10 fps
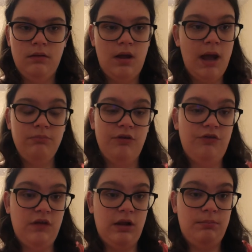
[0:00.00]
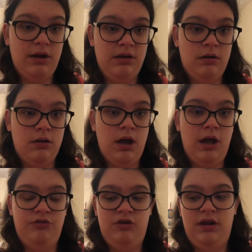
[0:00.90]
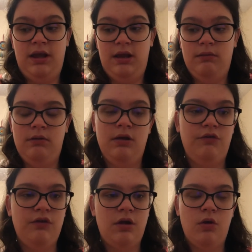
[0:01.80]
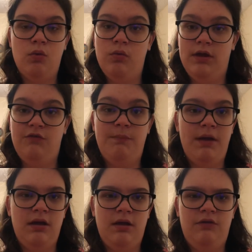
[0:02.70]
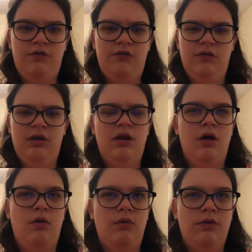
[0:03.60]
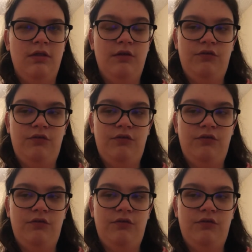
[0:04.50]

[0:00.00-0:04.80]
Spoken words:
I'm just celebrating her gotcha day, because it's the